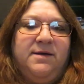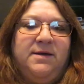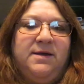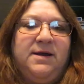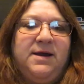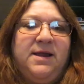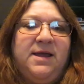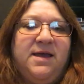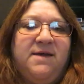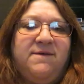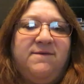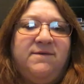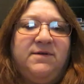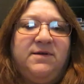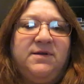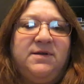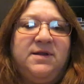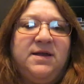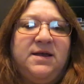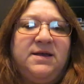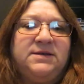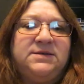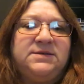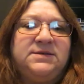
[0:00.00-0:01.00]
And have a
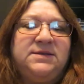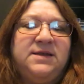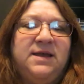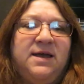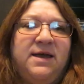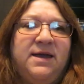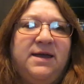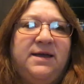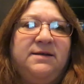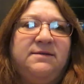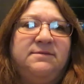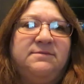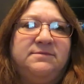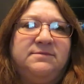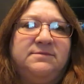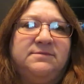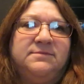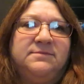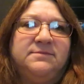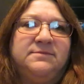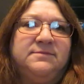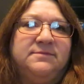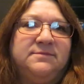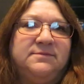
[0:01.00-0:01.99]
nice night.
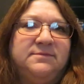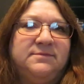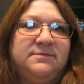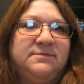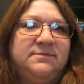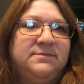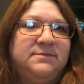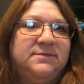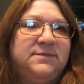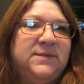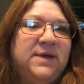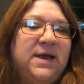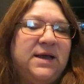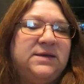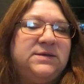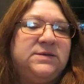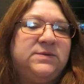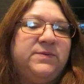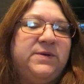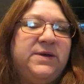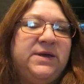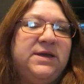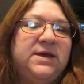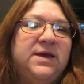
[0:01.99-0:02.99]

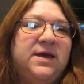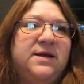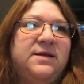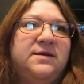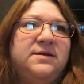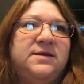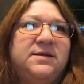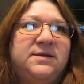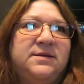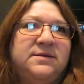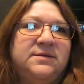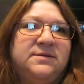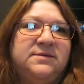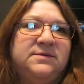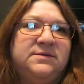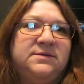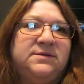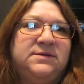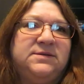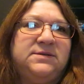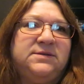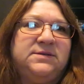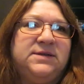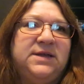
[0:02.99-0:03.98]
Nice weekend.
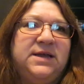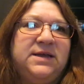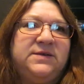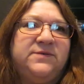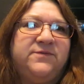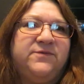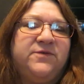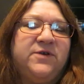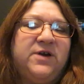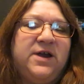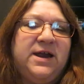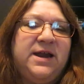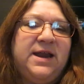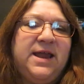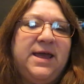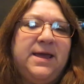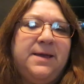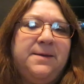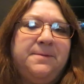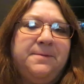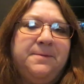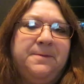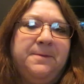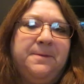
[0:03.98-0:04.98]
Today's
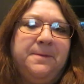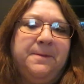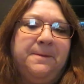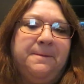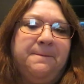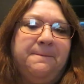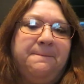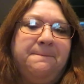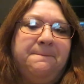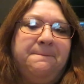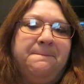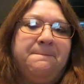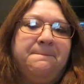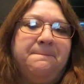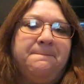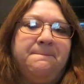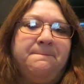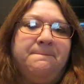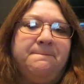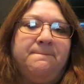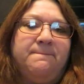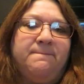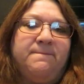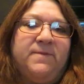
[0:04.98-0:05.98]
Friday.
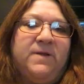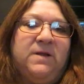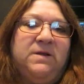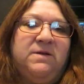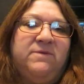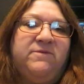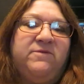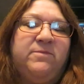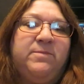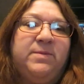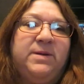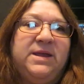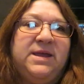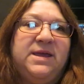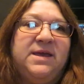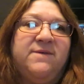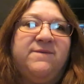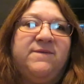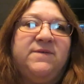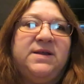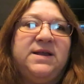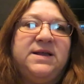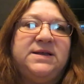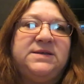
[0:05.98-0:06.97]
Everybody
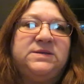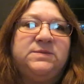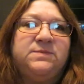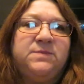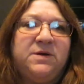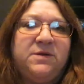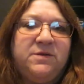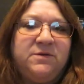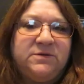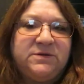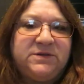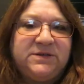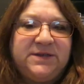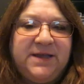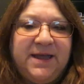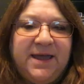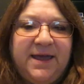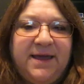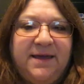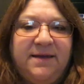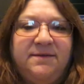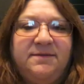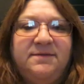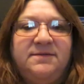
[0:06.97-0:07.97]
have a nice Mother's
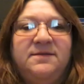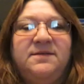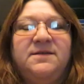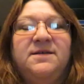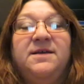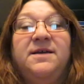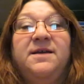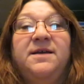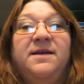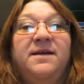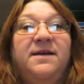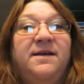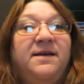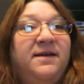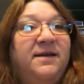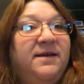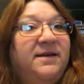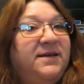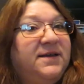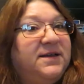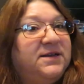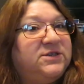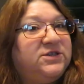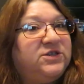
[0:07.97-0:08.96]
Day.
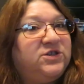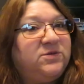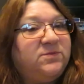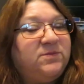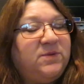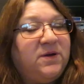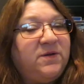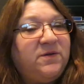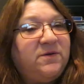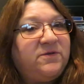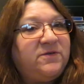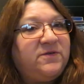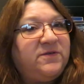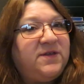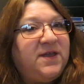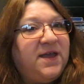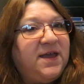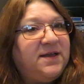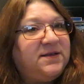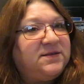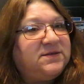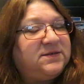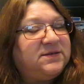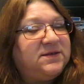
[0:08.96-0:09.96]
And get your Mother's
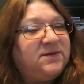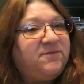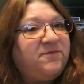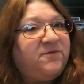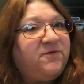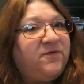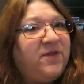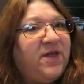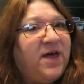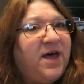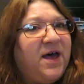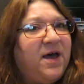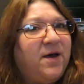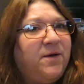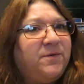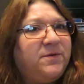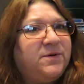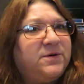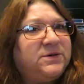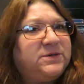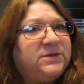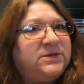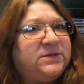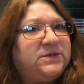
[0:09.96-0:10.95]
Day some
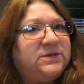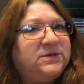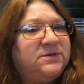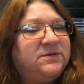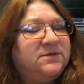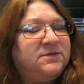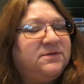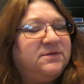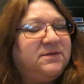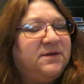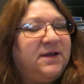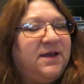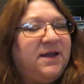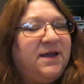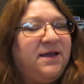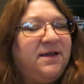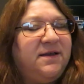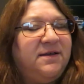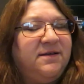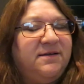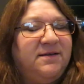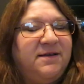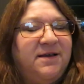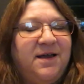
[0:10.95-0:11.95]
flowers.
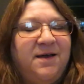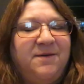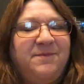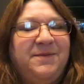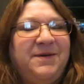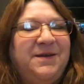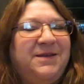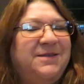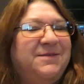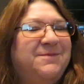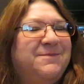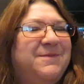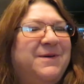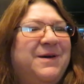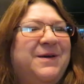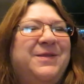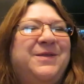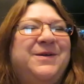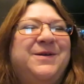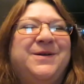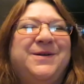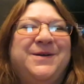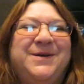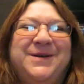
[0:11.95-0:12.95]
I mean
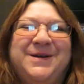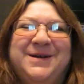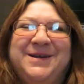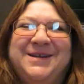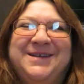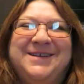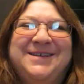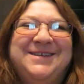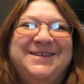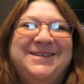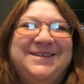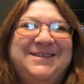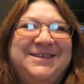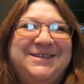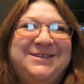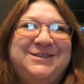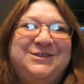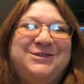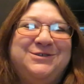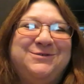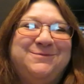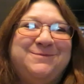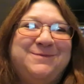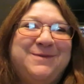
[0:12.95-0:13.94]
mother.
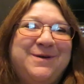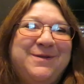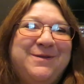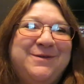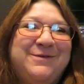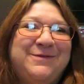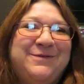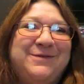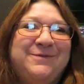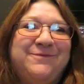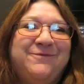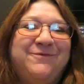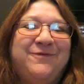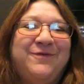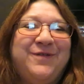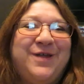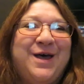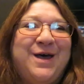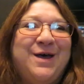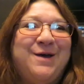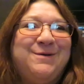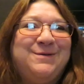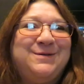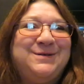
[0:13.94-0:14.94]
Get your mother some
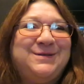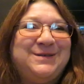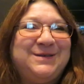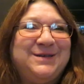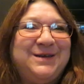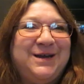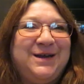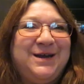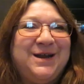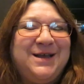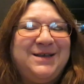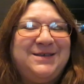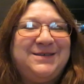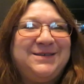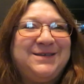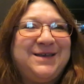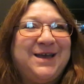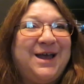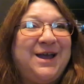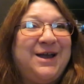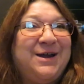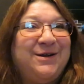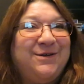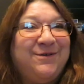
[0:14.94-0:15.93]
flowers and a nice
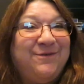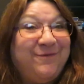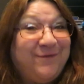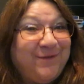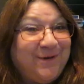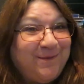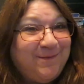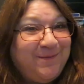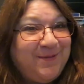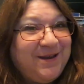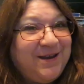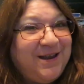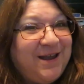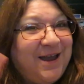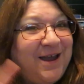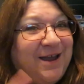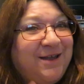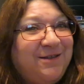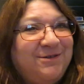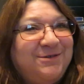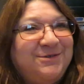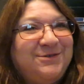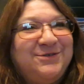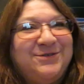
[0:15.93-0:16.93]
card from the
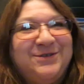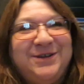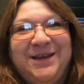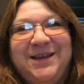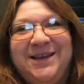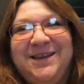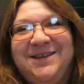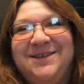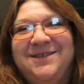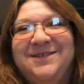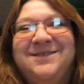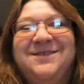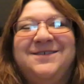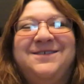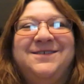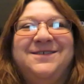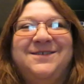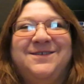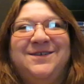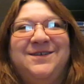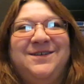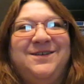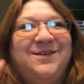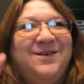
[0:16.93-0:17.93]
Dollar Tree.
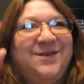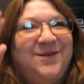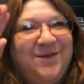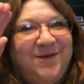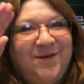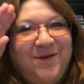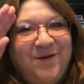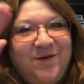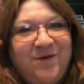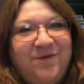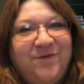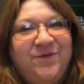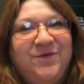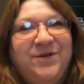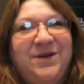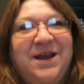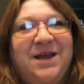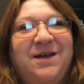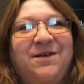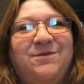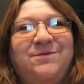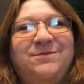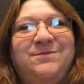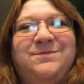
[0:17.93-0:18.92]
And over and
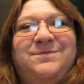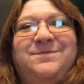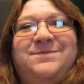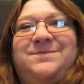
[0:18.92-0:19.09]
out.